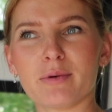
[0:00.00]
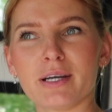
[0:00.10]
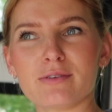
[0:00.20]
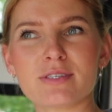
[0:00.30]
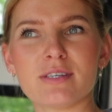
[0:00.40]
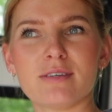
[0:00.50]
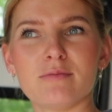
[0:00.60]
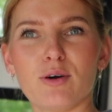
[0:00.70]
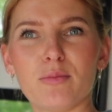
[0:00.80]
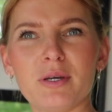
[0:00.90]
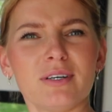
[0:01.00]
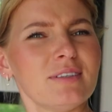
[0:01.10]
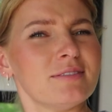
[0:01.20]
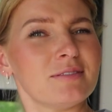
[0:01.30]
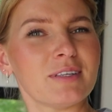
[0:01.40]
pronounce it
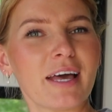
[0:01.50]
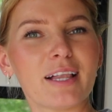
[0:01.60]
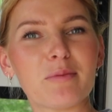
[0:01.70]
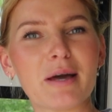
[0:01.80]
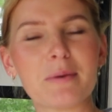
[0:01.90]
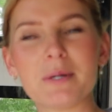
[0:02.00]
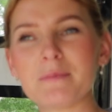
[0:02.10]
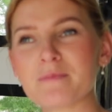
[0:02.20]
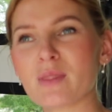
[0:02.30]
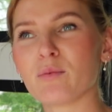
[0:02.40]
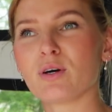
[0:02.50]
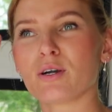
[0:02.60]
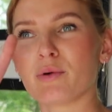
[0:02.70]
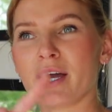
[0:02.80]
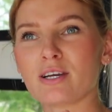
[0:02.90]
Mobile, Alabama.
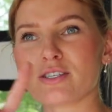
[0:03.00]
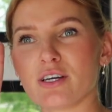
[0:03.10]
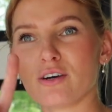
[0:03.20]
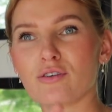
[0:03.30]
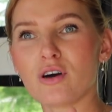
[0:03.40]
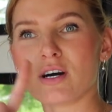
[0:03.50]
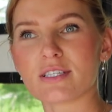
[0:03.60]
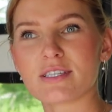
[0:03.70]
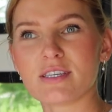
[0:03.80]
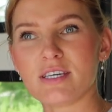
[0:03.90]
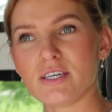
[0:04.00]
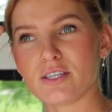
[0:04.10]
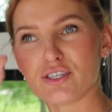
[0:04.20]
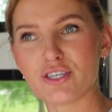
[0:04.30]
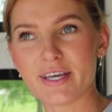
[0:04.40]
Well, we're actually across the
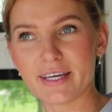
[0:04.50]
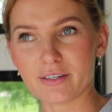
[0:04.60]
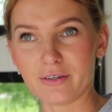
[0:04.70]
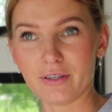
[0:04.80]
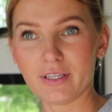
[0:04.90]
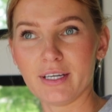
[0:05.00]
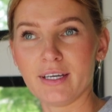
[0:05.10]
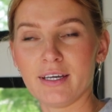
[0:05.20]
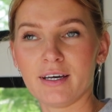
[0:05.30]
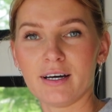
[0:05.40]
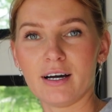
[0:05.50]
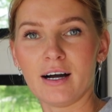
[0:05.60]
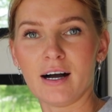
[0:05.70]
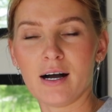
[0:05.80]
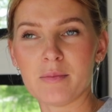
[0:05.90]
channel,
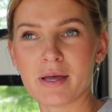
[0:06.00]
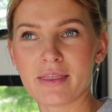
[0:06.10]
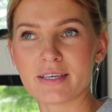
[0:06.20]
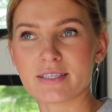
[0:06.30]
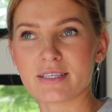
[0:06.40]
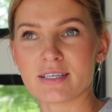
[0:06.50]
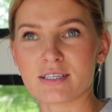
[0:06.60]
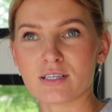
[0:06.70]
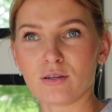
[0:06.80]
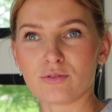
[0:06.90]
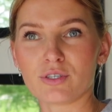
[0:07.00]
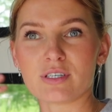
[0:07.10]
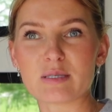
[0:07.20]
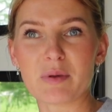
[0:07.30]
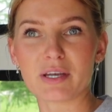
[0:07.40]
and this is closer
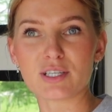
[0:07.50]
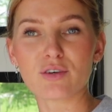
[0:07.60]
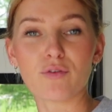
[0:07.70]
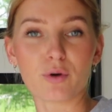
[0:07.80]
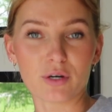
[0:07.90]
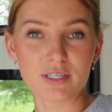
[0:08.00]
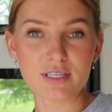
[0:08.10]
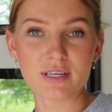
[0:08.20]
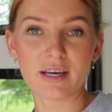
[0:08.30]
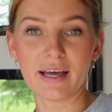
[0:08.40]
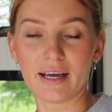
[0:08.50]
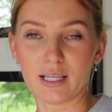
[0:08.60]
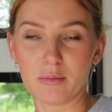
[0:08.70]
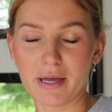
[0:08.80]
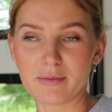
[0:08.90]
to Spanish Fort,
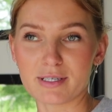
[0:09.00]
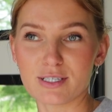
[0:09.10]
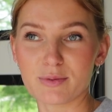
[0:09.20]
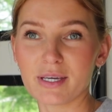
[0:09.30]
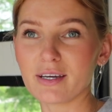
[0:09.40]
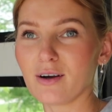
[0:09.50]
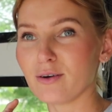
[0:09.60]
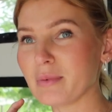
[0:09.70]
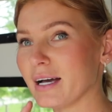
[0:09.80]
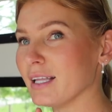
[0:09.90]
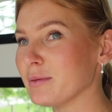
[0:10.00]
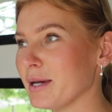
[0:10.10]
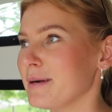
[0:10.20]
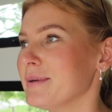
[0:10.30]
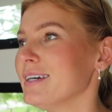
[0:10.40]
Alabama. Sweet home,
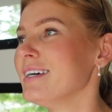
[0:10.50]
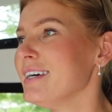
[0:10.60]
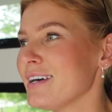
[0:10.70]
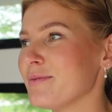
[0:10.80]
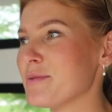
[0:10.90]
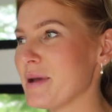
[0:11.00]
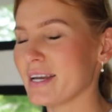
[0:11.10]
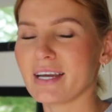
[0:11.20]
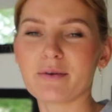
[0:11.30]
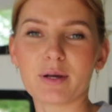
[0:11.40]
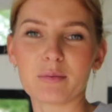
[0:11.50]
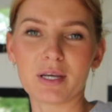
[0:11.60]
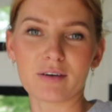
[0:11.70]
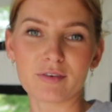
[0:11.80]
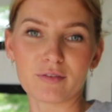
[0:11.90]
Alabama. We made it here. We're going to be
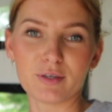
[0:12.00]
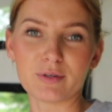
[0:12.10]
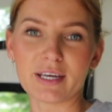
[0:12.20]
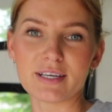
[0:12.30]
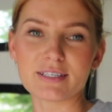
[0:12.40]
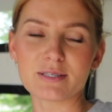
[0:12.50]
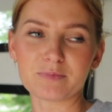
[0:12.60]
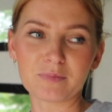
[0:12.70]
here for a few days.